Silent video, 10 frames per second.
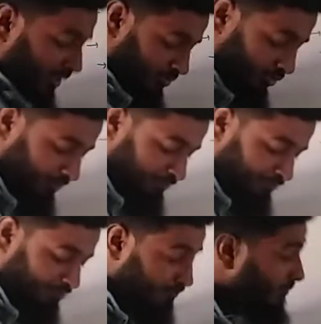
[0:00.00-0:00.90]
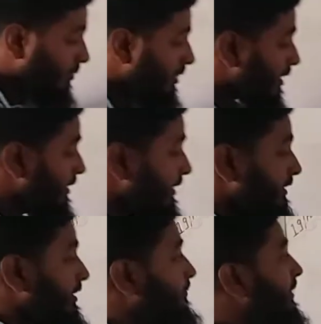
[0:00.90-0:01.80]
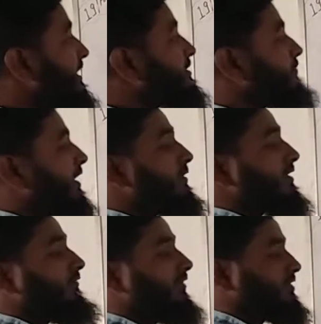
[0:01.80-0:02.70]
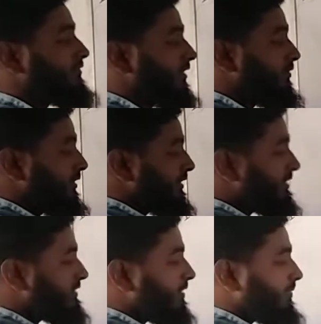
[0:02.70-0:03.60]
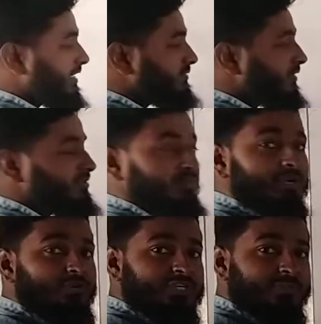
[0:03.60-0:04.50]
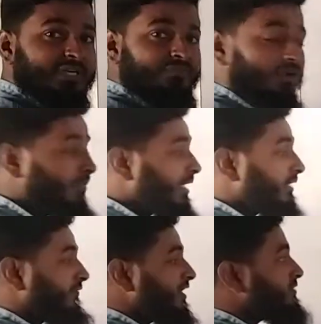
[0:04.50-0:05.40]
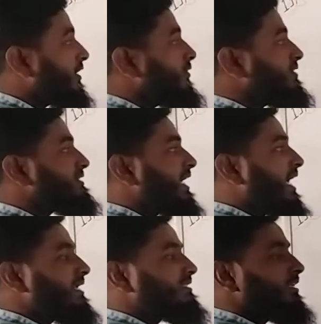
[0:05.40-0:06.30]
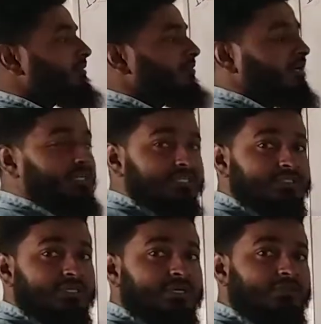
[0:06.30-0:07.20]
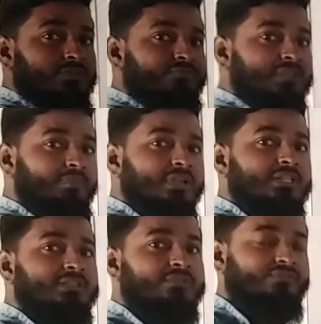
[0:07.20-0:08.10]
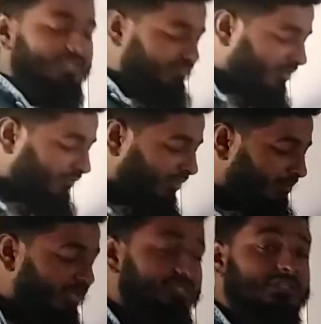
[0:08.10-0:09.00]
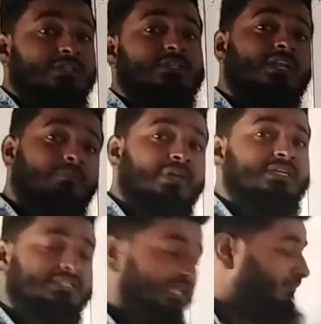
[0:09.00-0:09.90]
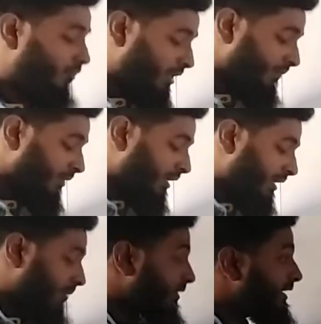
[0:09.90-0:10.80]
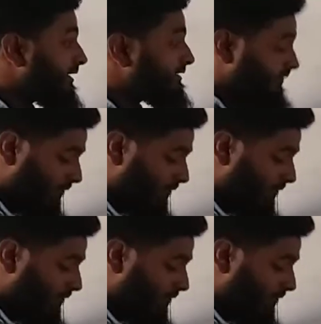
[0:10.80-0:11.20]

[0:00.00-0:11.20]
So the place value and the face value. This is the place value similar to expanded form. Face value is as the number it is. The face value of number is the number itself. Okay, number itself.